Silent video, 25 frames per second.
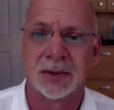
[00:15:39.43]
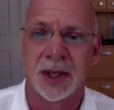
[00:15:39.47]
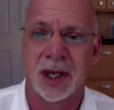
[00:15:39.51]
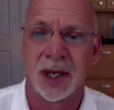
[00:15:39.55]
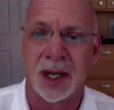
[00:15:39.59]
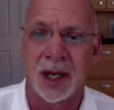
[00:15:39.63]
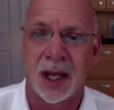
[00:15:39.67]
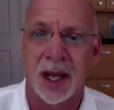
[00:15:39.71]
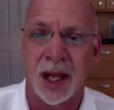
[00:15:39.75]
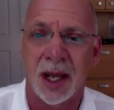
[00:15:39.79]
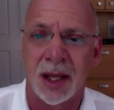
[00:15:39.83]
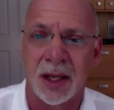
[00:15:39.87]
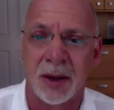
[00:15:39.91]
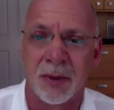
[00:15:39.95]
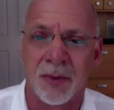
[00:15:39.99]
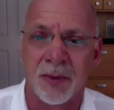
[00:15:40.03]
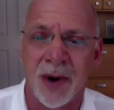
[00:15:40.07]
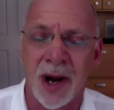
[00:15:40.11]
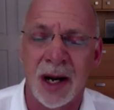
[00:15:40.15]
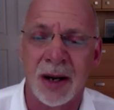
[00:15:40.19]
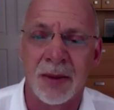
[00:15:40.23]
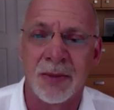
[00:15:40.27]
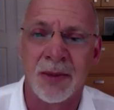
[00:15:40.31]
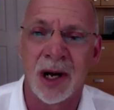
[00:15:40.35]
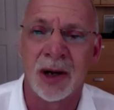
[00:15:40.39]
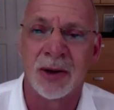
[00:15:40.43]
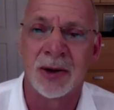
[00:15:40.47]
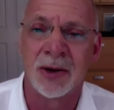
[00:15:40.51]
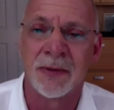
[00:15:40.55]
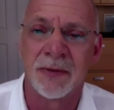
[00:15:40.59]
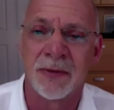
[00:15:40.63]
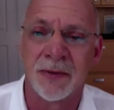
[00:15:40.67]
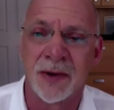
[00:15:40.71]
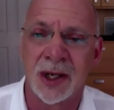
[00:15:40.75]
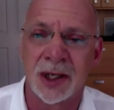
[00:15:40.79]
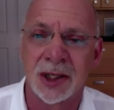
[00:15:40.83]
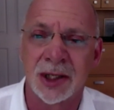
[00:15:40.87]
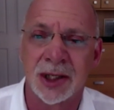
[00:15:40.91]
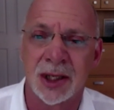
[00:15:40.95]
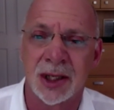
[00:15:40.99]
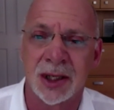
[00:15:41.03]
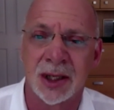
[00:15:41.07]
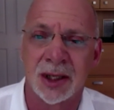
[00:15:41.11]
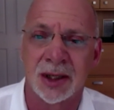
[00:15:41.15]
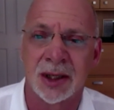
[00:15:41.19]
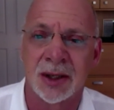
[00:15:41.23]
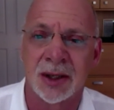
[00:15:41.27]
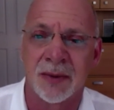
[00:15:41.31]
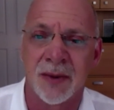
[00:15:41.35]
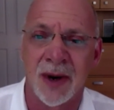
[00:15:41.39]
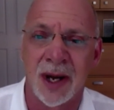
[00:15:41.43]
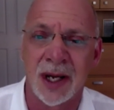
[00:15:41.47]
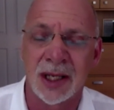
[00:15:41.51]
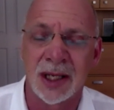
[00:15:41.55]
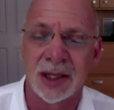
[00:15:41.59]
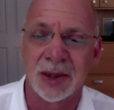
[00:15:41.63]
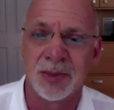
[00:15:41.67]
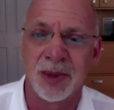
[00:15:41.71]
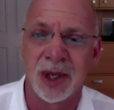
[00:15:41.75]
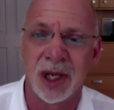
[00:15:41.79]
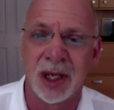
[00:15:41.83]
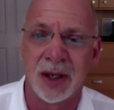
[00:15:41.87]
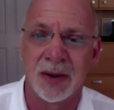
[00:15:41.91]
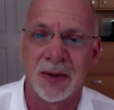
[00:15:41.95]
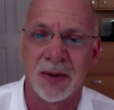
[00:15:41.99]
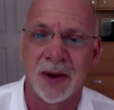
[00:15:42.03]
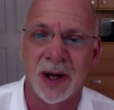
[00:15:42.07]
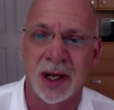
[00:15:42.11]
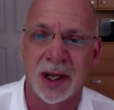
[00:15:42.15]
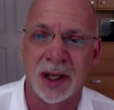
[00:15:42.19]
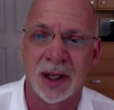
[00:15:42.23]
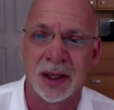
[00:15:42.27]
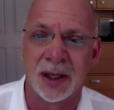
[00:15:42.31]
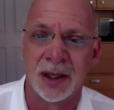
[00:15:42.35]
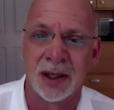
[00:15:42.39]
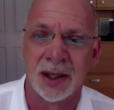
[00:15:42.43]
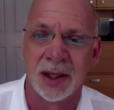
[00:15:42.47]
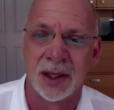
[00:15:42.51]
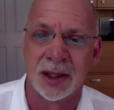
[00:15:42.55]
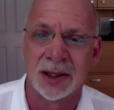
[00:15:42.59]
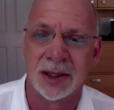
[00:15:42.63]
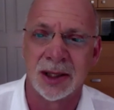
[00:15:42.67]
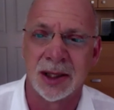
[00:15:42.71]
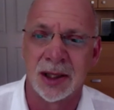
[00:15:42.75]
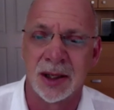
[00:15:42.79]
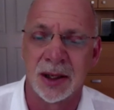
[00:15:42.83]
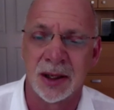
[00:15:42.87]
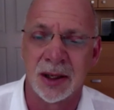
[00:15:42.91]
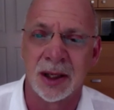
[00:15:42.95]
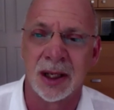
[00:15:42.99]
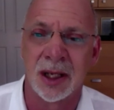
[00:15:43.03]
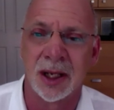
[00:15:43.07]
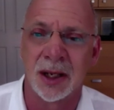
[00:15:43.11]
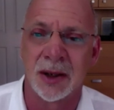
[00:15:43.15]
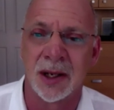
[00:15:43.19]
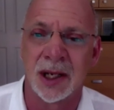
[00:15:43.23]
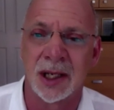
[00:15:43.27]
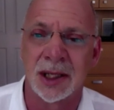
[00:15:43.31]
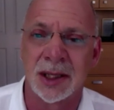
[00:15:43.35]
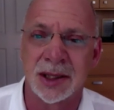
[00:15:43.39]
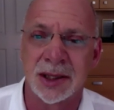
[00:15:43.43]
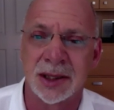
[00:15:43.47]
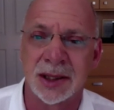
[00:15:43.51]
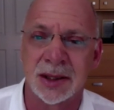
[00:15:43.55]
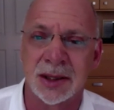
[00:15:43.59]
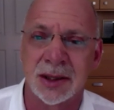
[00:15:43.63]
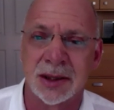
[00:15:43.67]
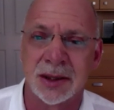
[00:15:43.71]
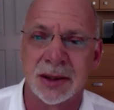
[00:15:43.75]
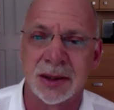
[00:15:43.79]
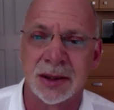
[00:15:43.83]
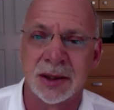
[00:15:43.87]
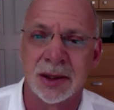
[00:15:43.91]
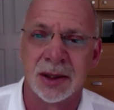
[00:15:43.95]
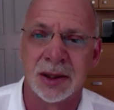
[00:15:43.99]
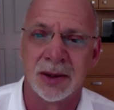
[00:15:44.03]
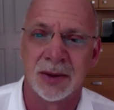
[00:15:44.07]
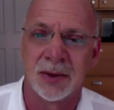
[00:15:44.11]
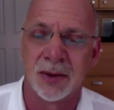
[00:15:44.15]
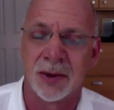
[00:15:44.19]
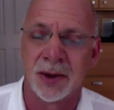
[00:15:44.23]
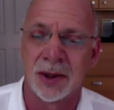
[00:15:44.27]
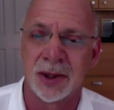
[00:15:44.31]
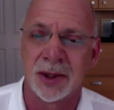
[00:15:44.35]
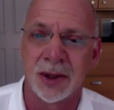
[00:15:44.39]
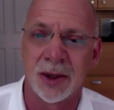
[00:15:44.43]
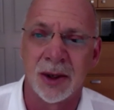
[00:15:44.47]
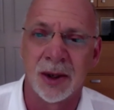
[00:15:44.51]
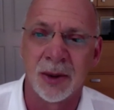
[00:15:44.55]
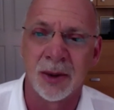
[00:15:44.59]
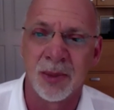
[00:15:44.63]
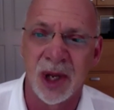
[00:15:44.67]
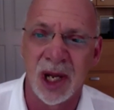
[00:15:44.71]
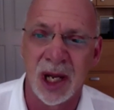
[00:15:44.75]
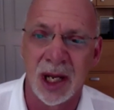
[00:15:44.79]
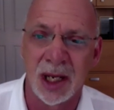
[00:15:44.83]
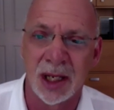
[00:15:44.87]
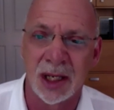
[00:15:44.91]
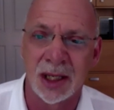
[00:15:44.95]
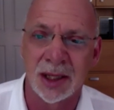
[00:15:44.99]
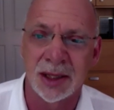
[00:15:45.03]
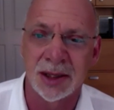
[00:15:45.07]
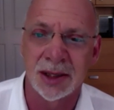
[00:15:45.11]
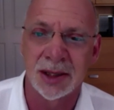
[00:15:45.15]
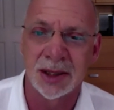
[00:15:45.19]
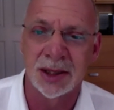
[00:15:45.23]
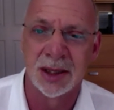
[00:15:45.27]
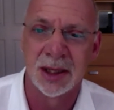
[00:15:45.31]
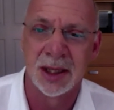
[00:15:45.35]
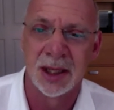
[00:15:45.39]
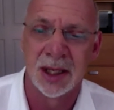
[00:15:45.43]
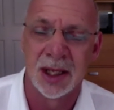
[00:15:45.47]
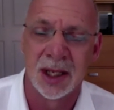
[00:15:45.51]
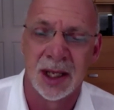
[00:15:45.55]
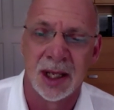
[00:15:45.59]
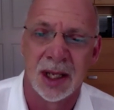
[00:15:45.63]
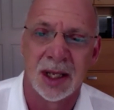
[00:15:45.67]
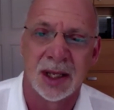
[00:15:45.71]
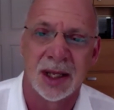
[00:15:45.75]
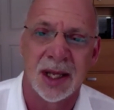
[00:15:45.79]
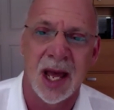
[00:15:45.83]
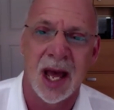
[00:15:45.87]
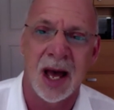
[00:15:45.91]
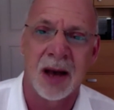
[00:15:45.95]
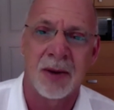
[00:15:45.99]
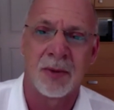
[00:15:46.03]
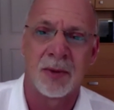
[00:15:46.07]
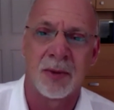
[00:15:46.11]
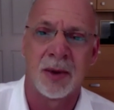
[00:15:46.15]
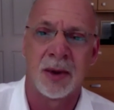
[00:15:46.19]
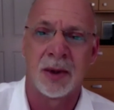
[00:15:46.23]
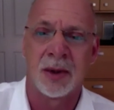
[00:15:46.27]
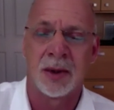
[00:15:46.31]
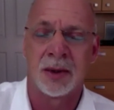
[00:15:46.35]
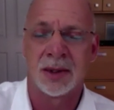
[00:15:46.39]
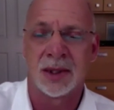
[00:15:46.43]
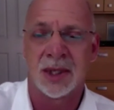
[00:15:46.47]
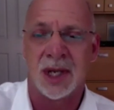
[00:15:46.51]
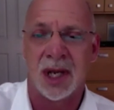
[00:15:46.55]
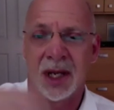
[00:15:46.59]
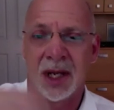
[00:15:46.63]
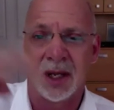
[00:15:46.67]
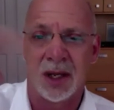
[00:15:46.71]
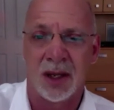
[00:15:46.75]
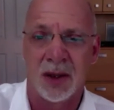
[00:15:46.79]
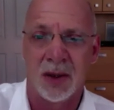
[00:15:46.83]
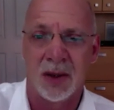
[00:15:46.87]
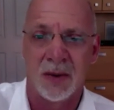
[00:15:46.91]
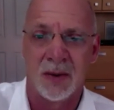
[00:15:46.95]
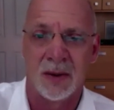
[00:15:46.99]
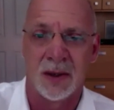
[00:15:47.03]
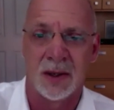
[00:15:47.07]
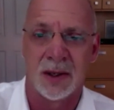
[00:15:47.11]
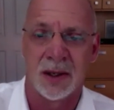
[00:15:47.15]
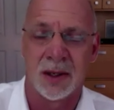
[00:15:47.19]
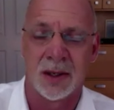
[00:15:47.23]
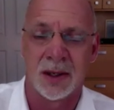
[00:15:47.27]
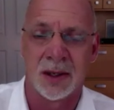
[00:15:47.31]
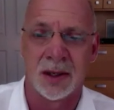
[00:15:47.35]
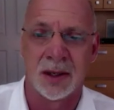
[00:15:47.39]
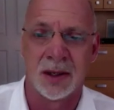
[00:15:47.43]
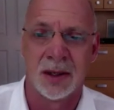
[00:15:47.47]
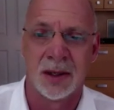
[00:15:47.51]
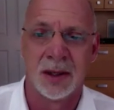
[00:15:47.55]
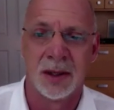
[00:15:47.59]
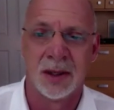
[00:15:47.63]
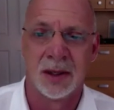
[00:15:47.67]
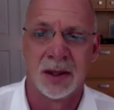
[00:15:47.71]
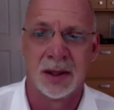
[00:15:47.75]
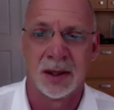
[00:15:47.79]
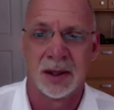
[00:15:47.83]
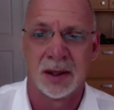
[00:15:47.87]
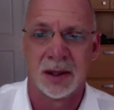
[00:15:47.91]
right, and the right amount of friction at the right speed, right, to your clitoris or to your penis, that will take you on,